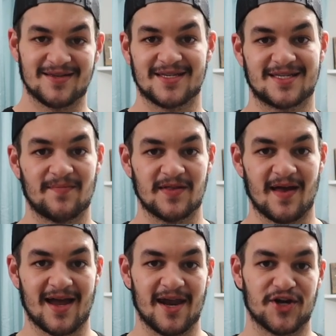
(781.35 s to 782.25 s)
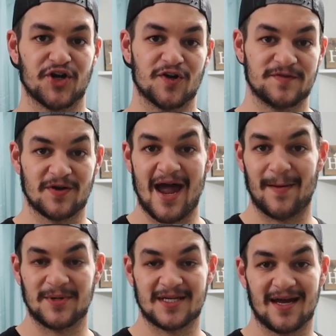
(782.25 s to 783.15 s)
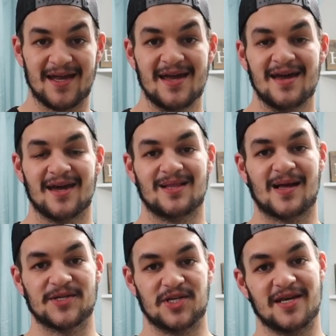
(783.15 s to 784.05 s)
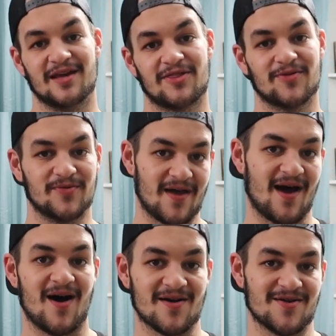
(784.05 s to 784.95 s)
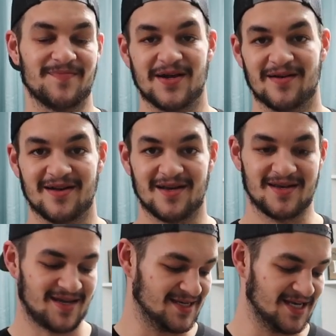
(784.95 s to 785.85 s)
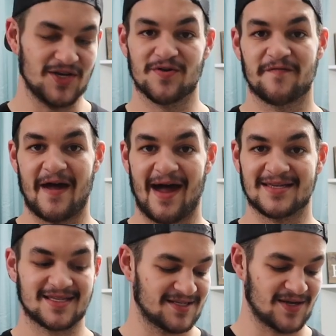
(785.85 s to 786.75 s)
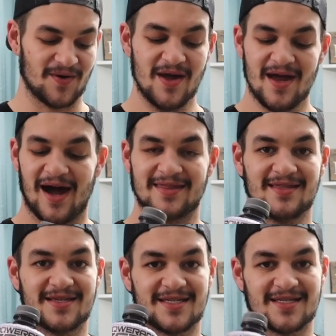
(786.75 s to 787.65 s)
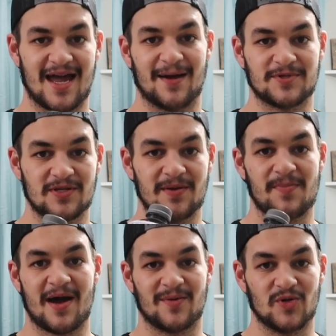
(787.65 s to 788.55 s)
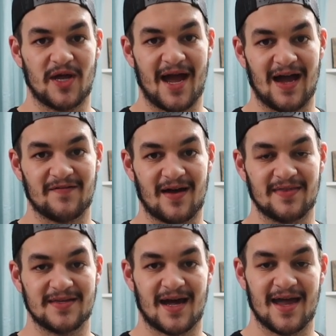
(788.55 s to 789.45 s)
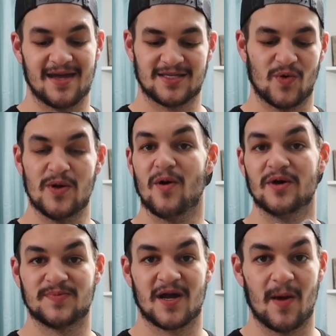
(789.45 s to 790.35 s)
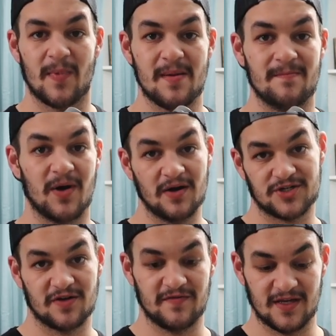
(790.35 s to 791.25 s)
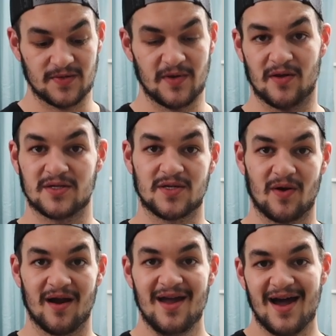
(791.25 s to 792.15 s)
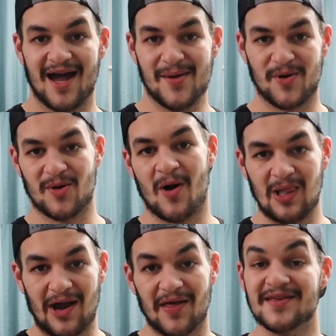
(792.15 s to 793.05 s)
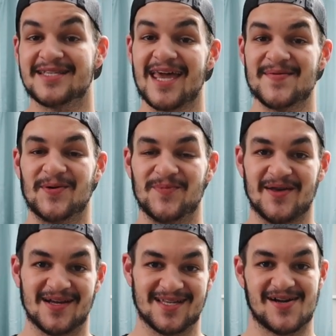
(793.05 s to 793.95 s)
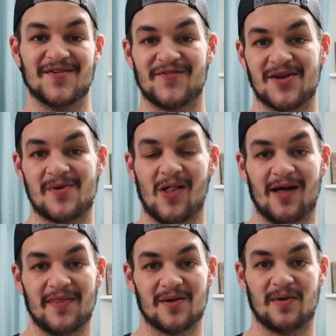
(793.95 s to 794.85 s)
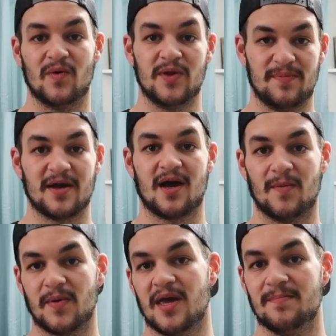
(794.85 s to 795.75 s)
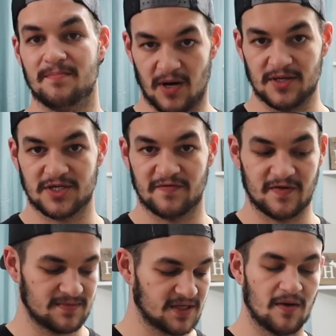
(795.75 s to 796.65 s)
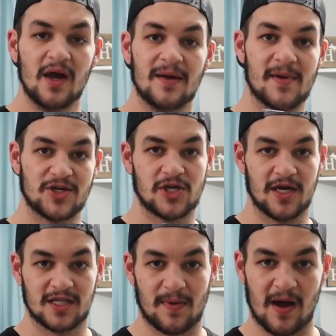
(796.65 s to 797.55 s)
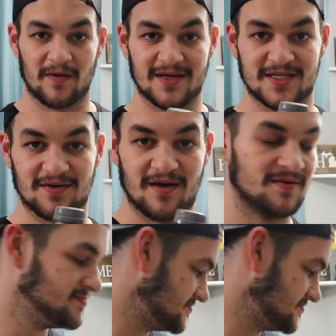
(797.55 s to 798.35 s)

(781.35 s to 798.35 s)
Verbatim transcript: this is something that kind of curves your appetite and allows you to get through that hunger period period and continue your fast. So I think this is absolutely impeccable to have on the diet. So we always pick up a bunch of these when we go to the store. I didn't put them all out on the table because I couldn't fit them all on there, but we pick up a bunch of them. So make sure you get the Powerade Zero.